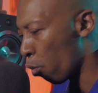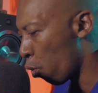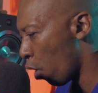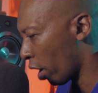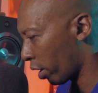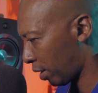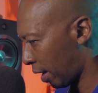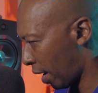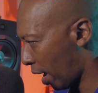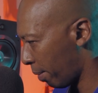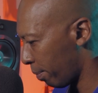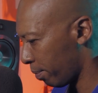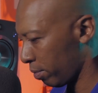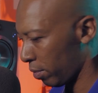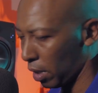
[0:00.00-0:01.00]
work that
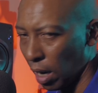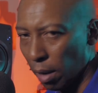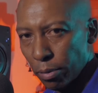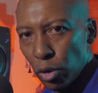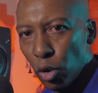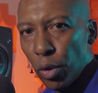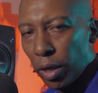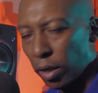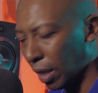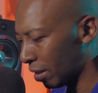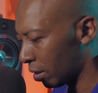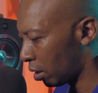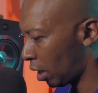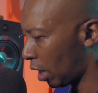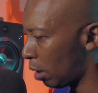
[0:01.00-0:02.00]
I'm doing,
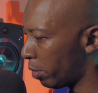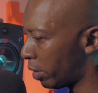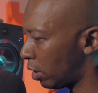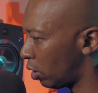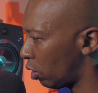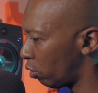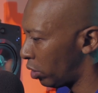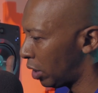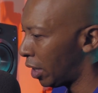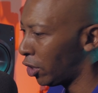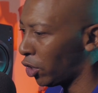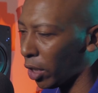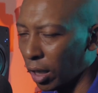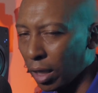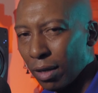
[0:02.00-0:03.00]
entertainment, you know,
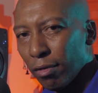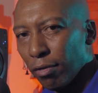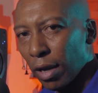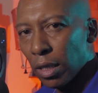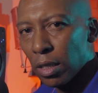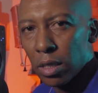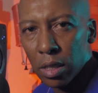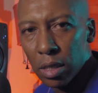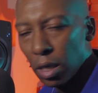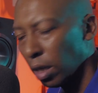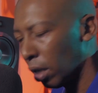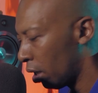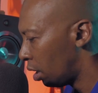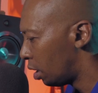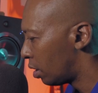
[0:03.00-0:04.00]
DJing, events,
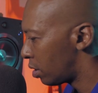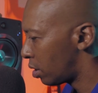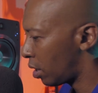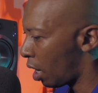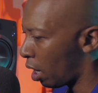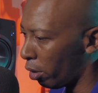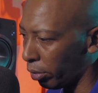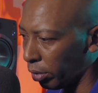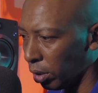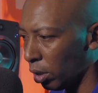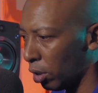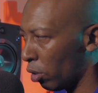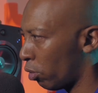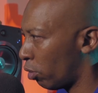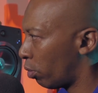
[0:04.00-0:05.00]
sound,
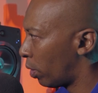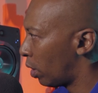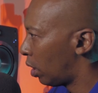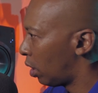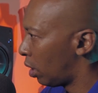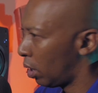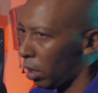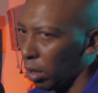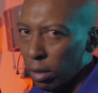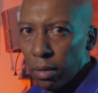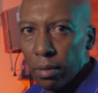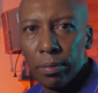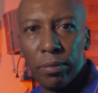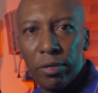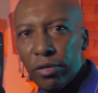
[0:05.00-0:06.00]
you know,
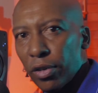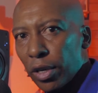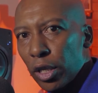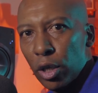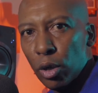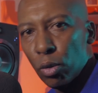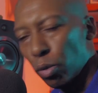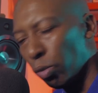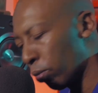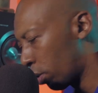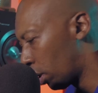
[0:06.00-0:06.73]
video